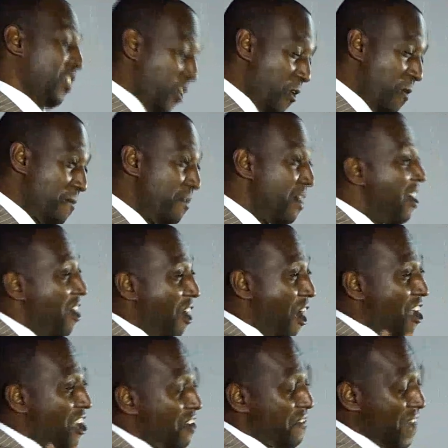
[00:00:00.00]
at home.
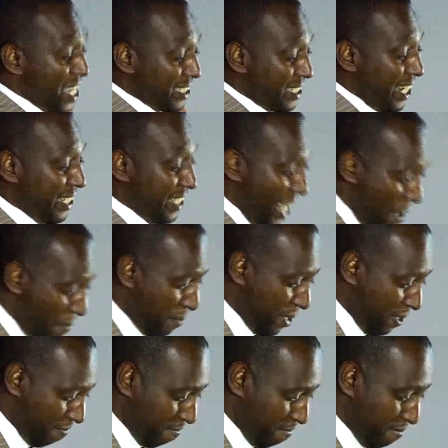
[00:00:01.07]
All of us get
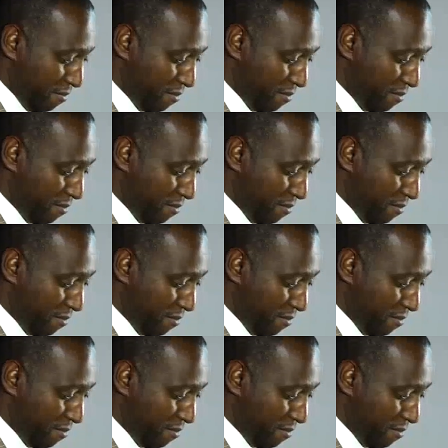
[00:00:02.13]
happy.